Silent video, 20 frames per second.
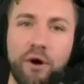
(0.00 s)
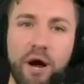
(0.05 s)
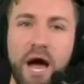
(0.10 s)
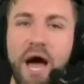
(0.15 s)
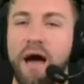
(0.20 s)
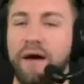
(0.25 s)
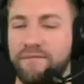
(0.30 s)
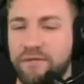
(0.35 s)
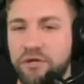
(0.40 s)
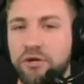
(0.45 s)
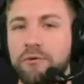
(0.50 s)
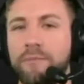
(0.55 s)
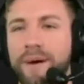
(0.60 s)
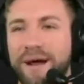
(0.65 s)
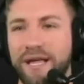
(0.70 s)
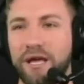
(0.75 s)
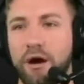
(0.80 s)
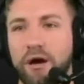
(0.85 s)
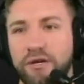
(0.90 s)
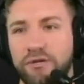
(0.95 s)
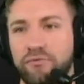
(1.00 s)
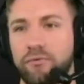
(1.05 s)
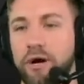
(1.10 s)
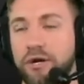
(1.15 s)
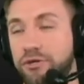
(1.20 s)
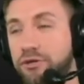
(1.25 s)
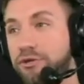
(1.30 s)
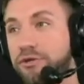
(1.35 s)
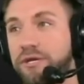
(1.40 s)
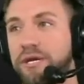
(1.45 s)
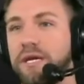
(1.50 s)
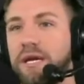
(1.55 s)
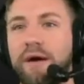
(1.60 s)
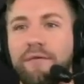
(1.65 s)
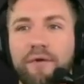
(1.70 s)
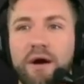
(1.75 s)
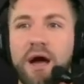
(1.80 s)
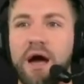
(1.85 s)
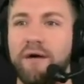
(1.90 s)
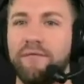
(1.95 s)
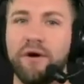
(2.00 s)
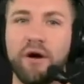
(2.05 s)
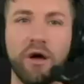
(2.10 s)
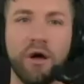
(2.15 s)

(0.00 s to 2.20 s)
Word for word: have too many edge rushers. You can never have